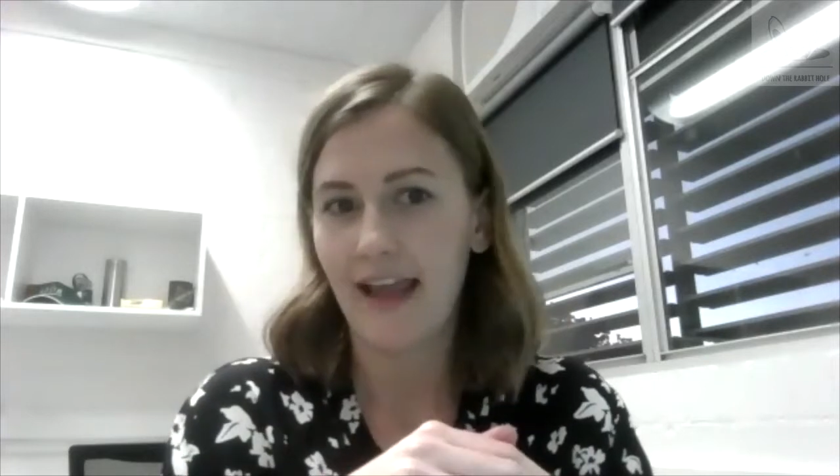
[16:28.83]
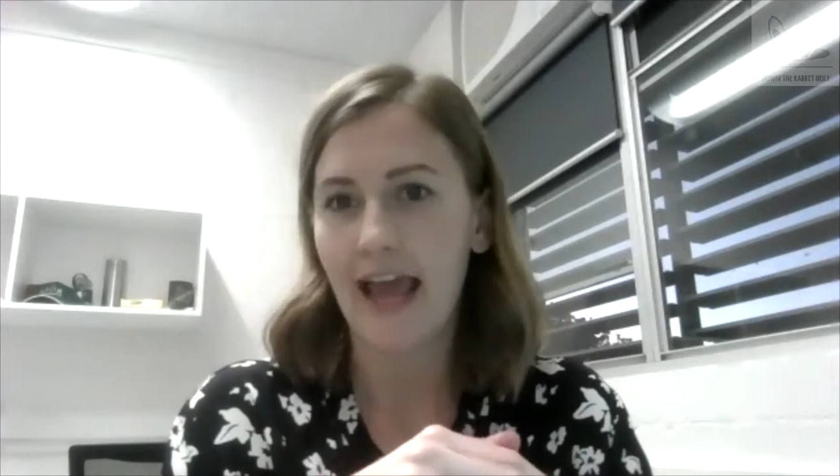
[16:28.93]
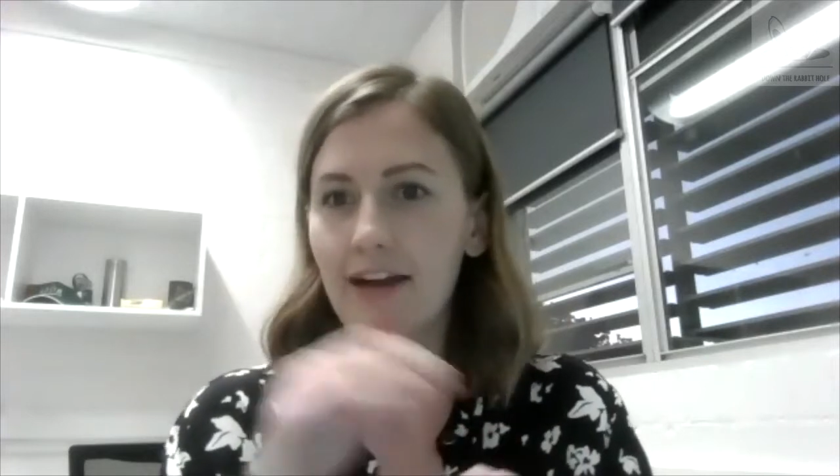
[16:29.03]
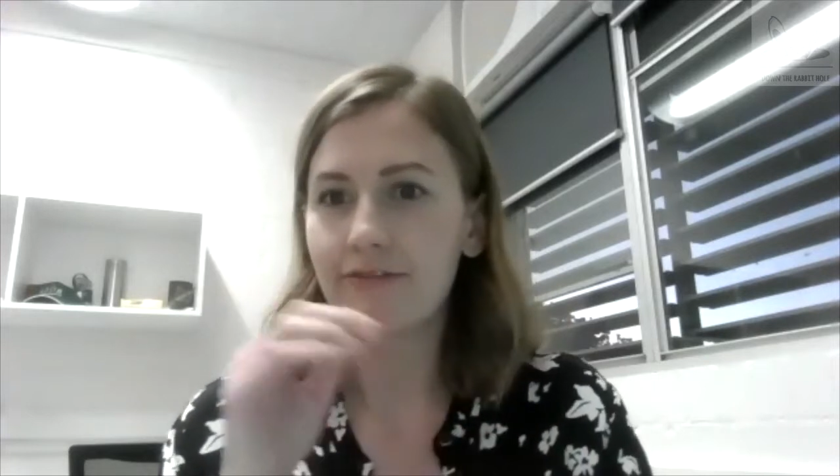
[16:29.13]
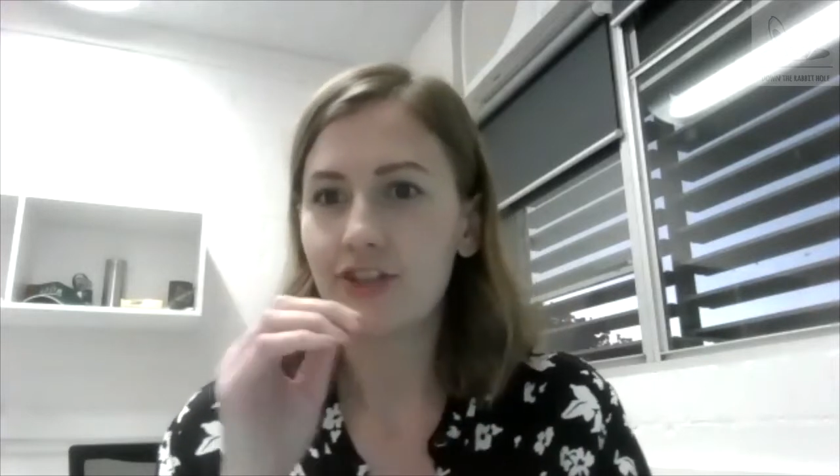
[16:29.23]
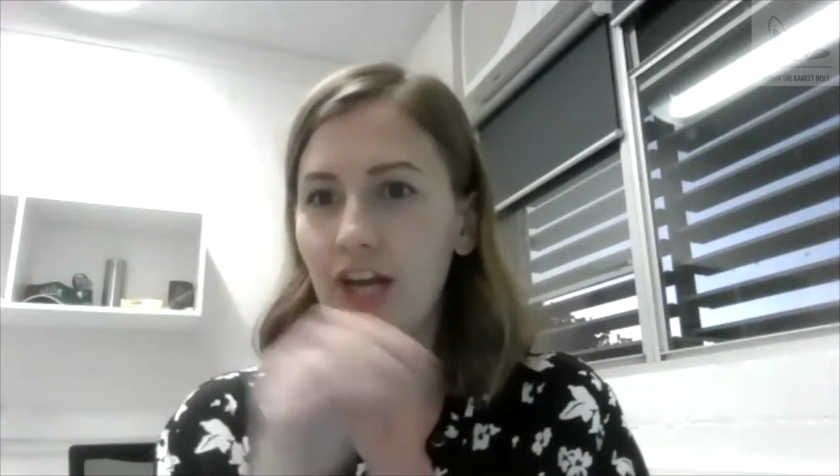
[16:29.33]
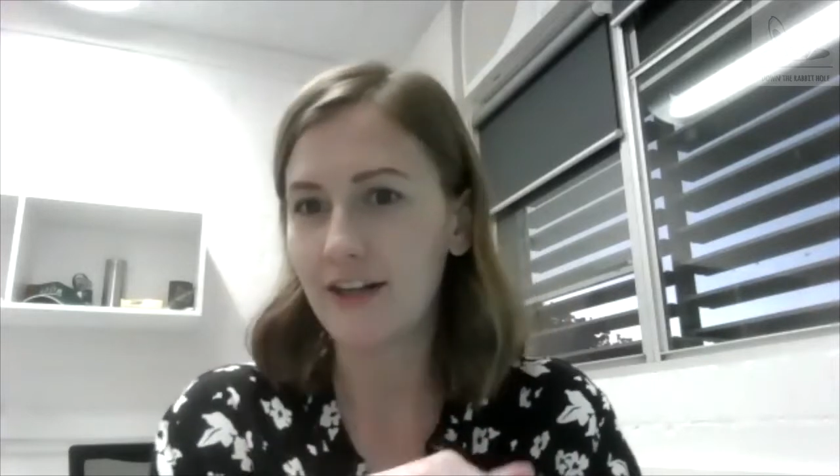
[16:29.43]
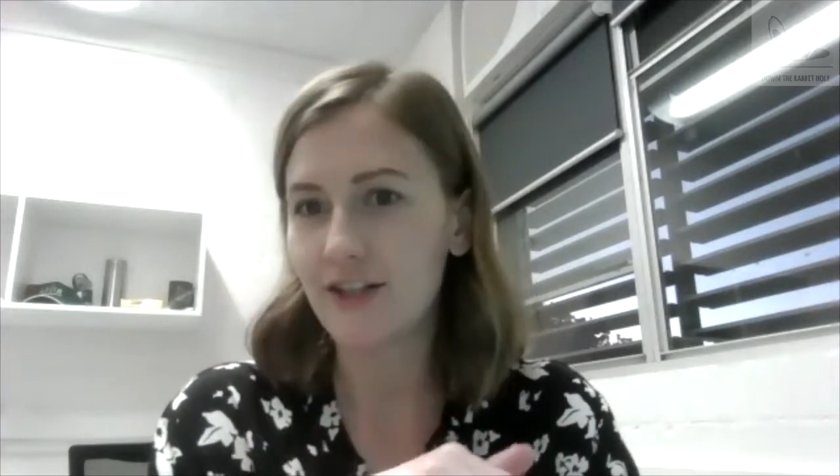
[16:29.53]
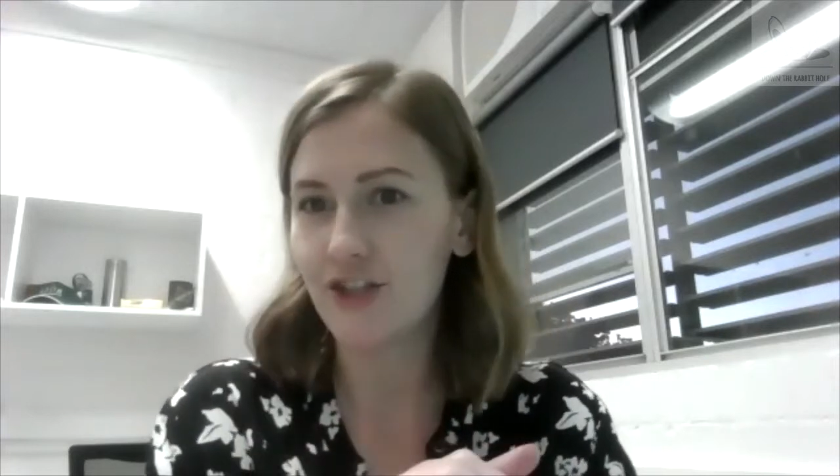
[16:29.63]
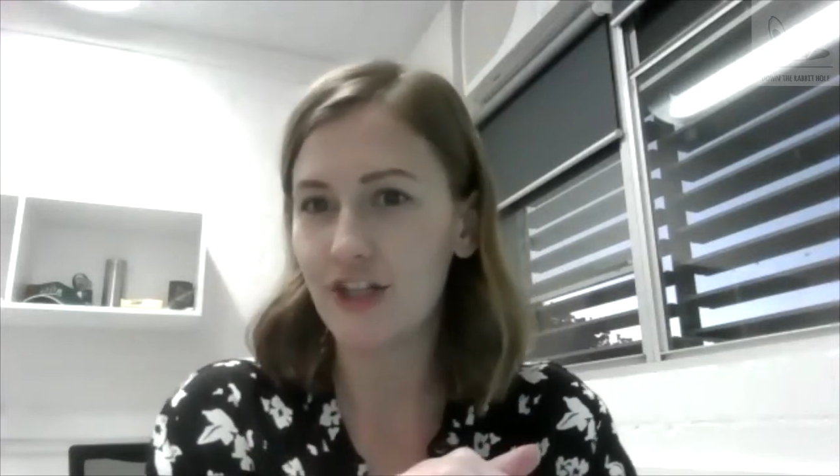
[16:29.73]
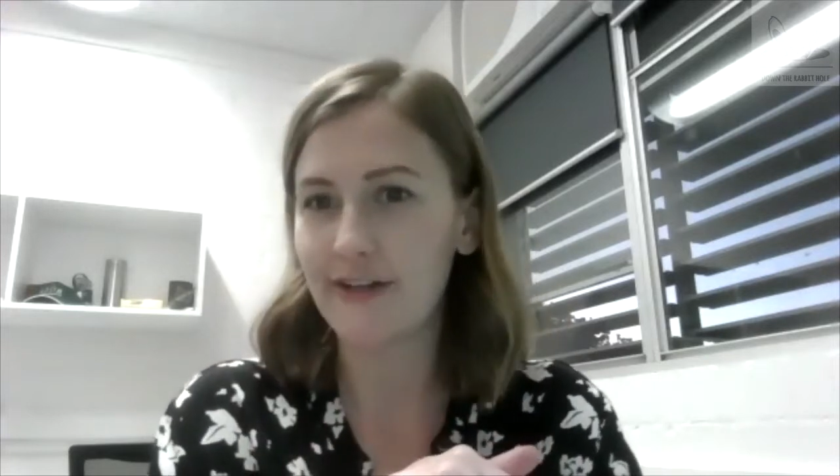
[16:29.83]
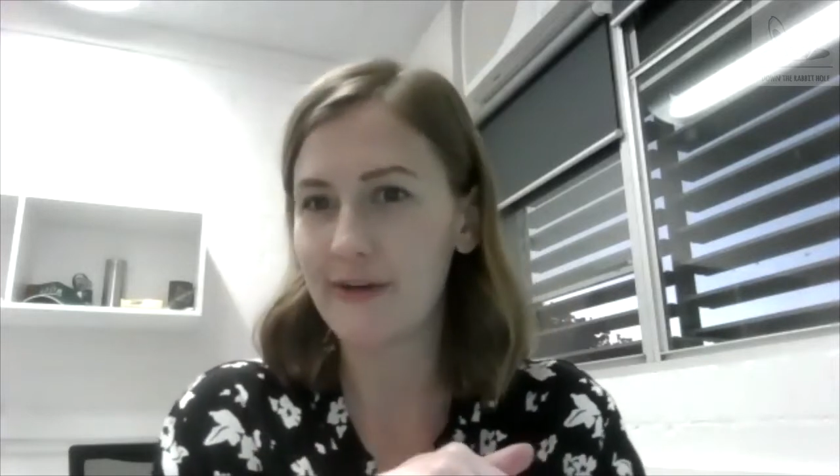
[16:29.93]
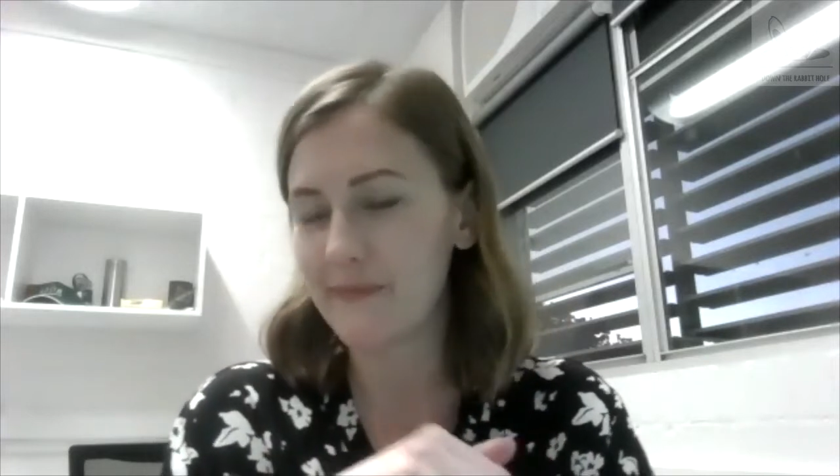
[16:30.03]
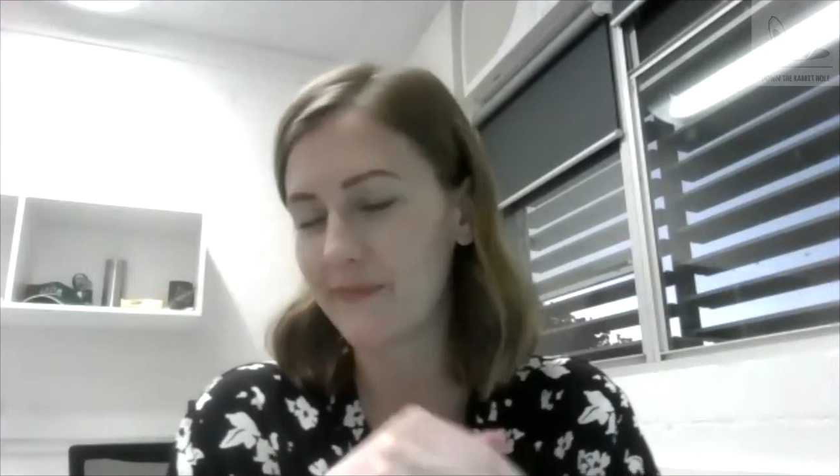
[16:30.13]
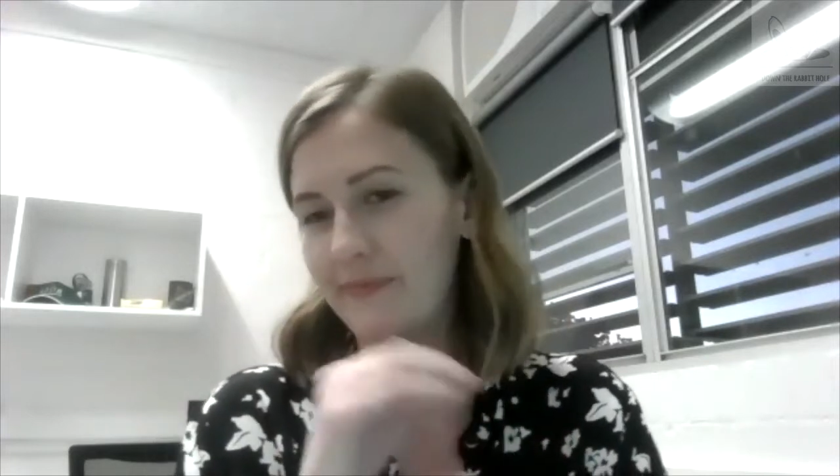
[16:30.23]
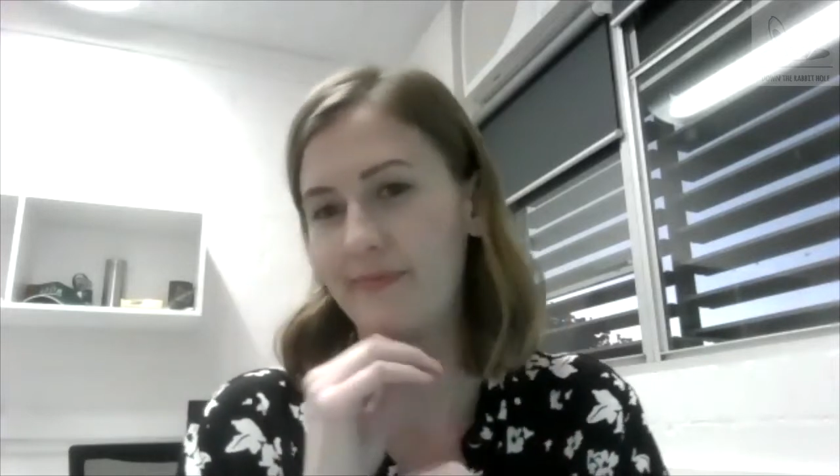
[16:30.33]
and I've changed the genome,